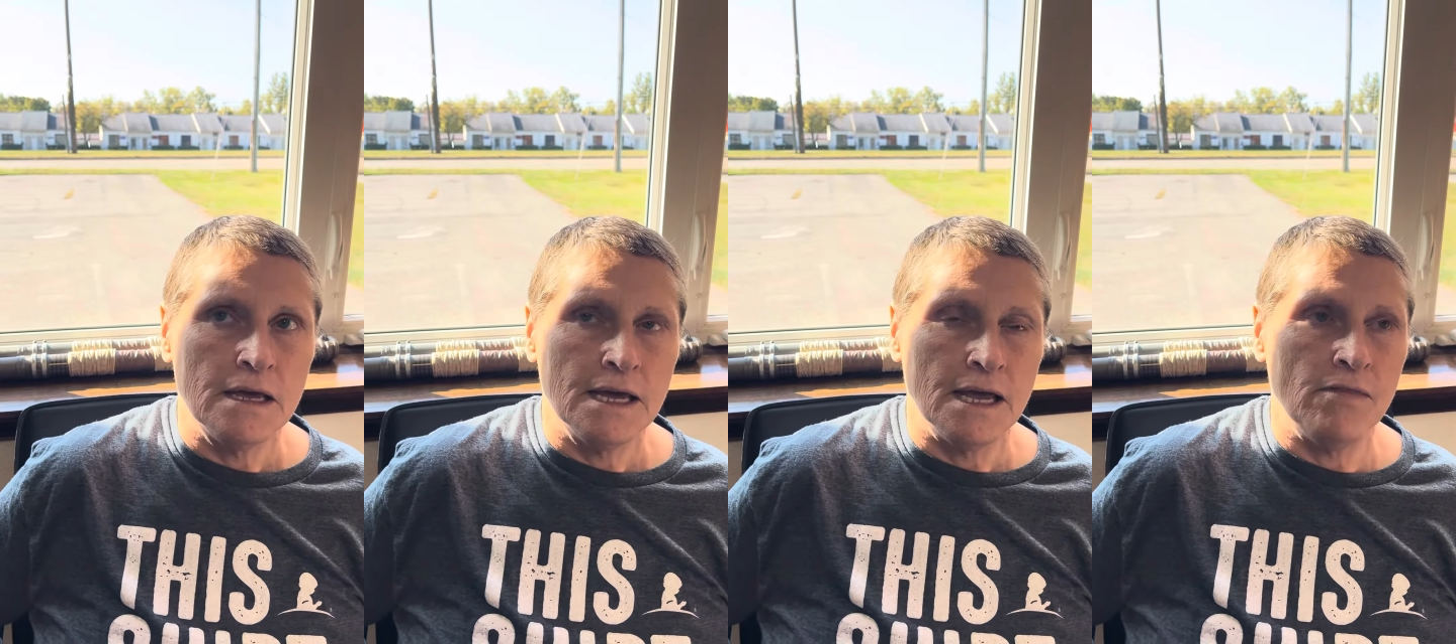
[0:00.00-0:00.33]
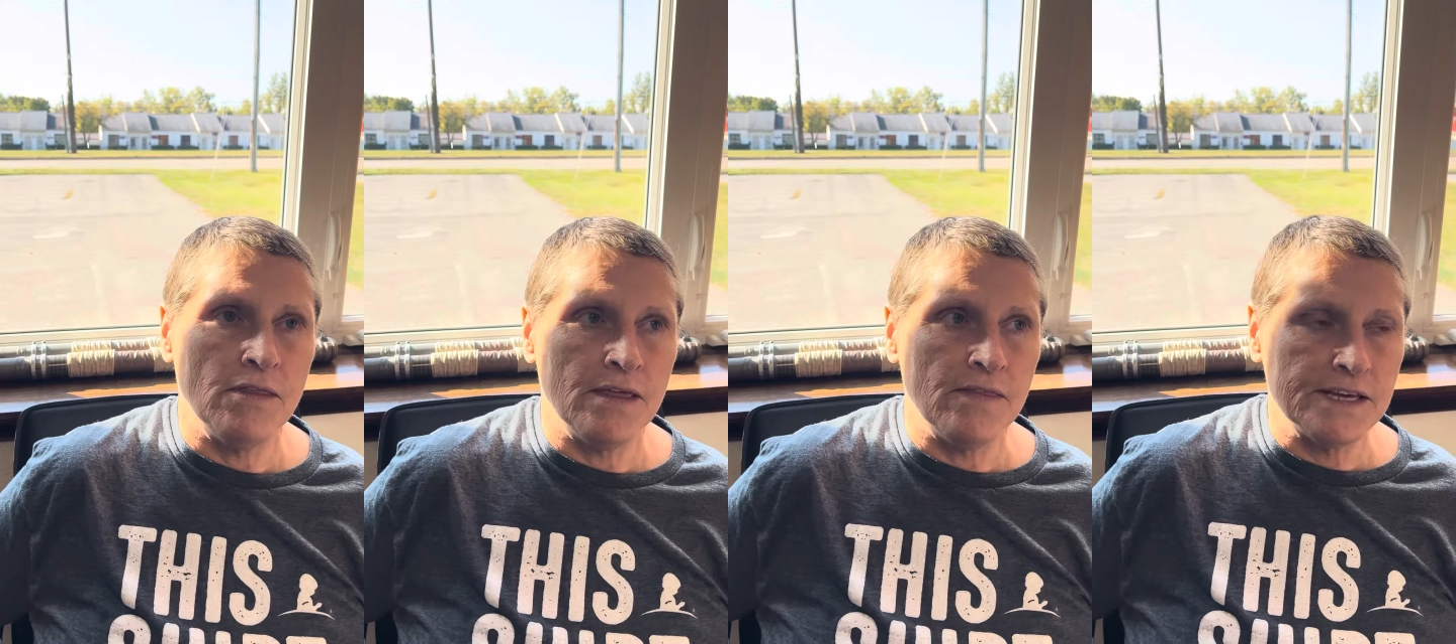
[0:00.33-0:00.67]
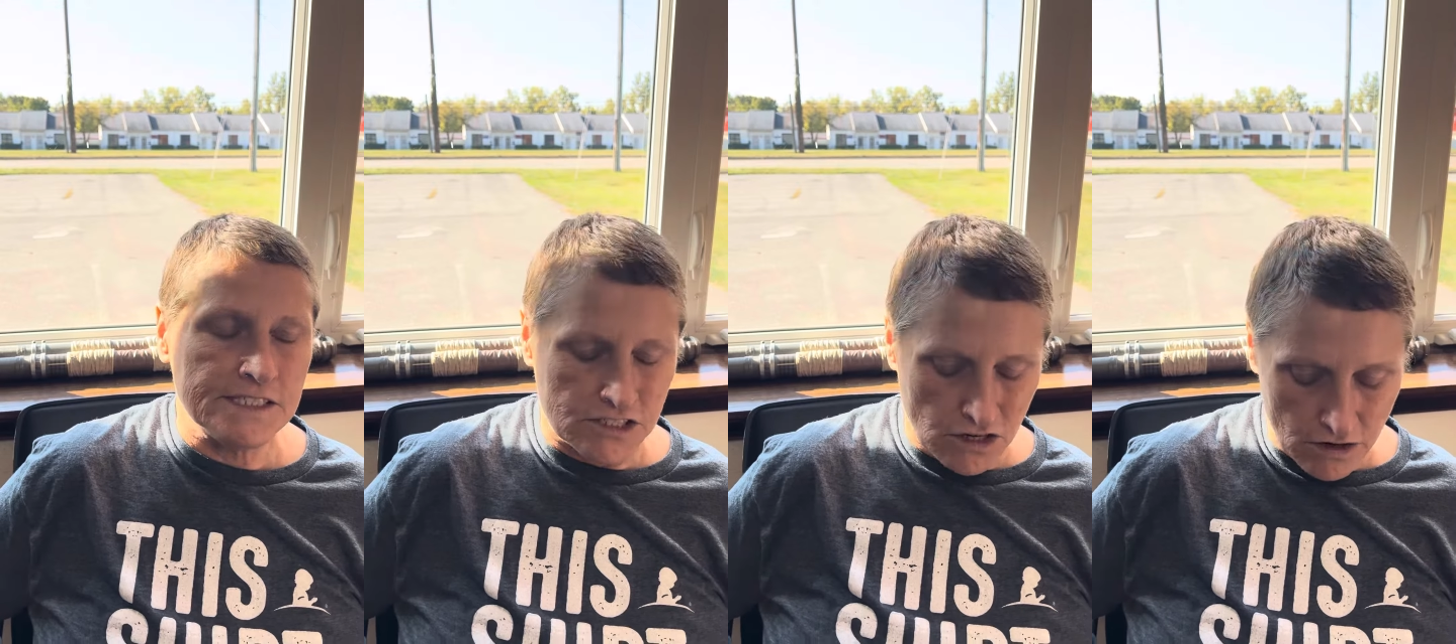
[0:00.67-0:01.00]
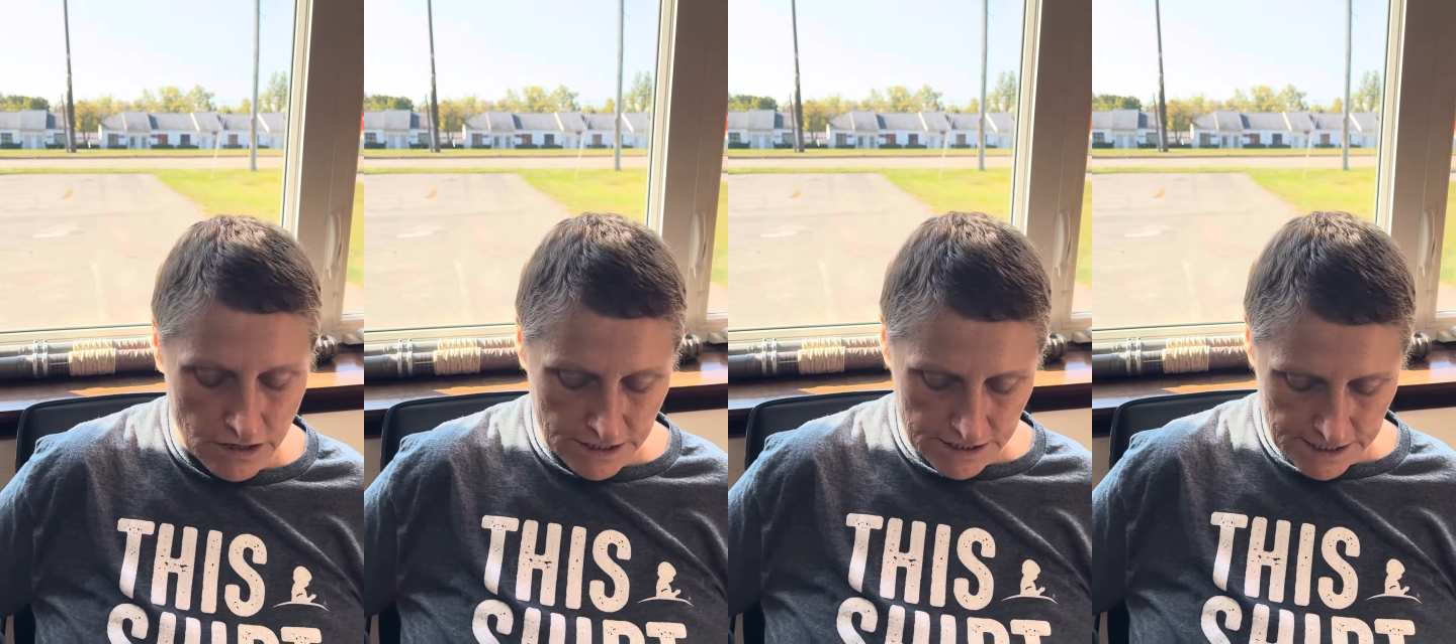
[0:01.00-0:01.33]
And then they
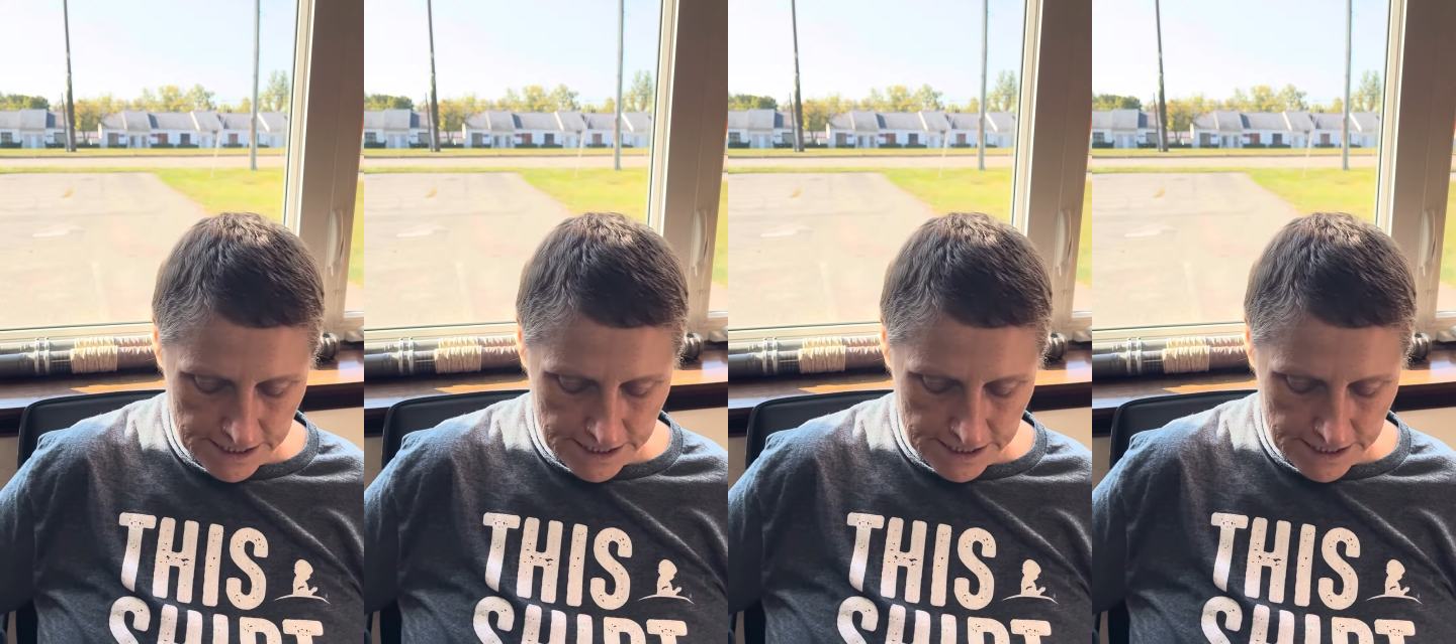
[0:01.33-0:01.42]
started the